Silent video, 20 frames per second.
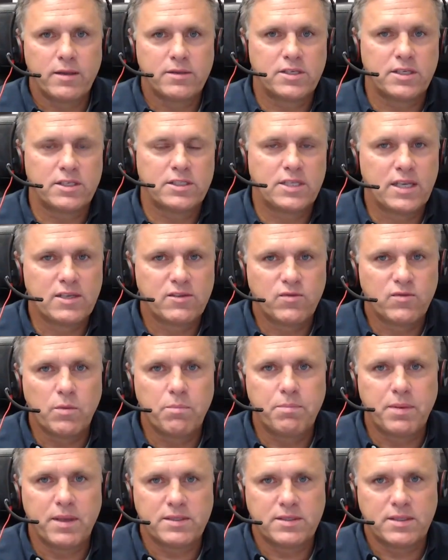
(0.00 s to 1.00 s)
a successful
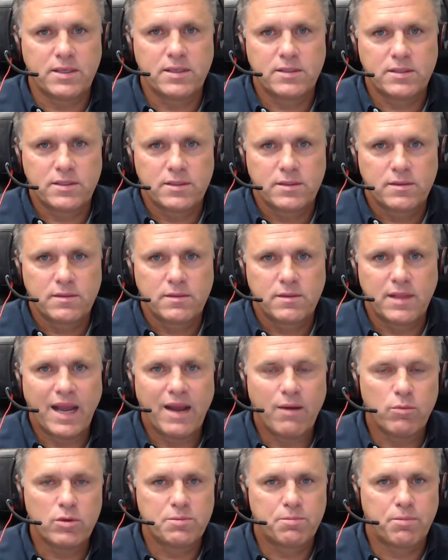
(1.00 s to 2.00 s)
business
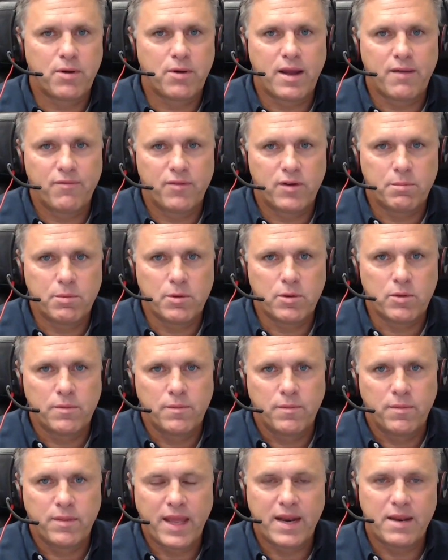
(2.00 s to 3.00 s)
that was profitable,
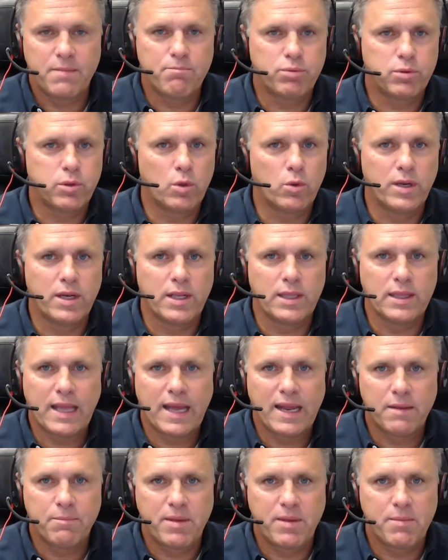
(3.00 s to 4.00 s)
that employed a
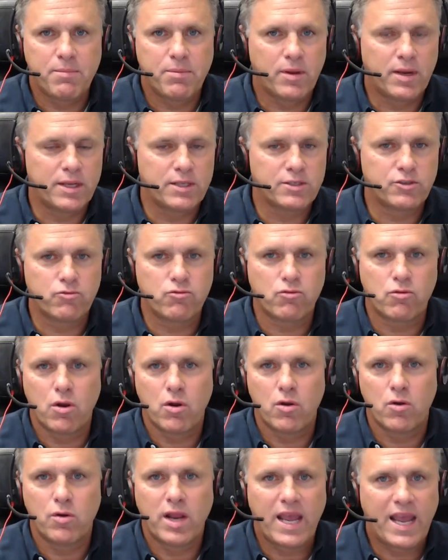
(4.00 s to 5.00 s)
lot of people, and has
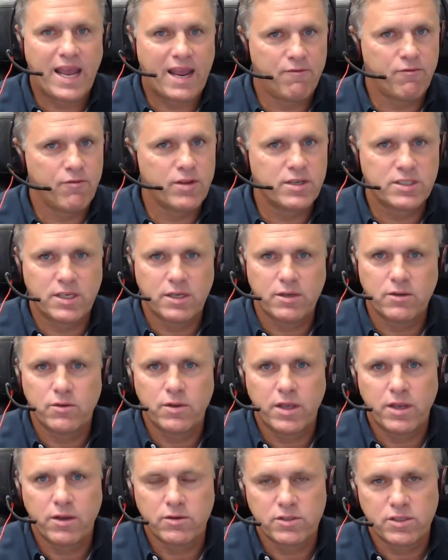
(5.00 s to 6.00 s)
grown every single
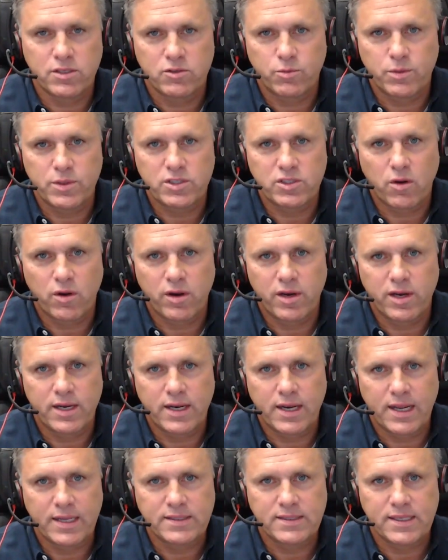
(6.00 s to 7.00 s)
year since we started
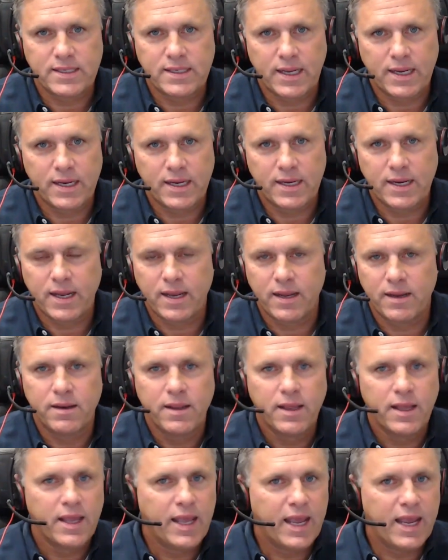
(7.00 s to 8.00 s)
in 1999.
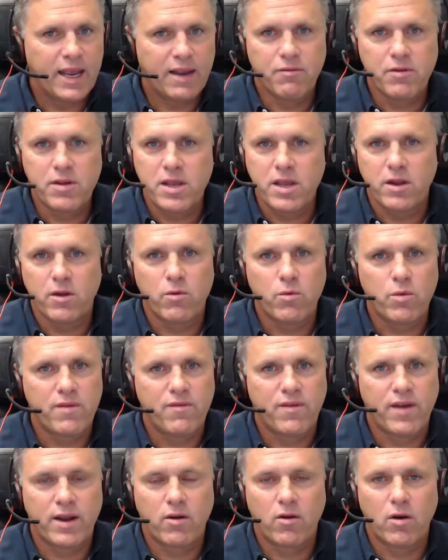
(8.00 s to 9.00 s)
Every year
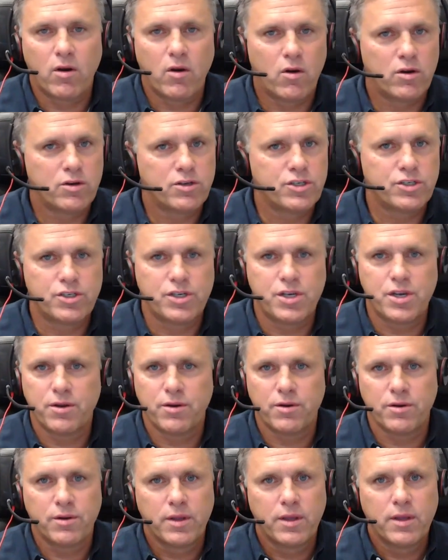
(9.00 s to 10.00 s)
we've had our largest
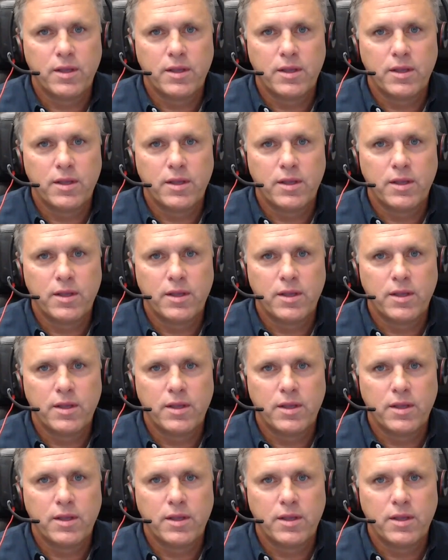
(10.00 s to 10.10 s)
year,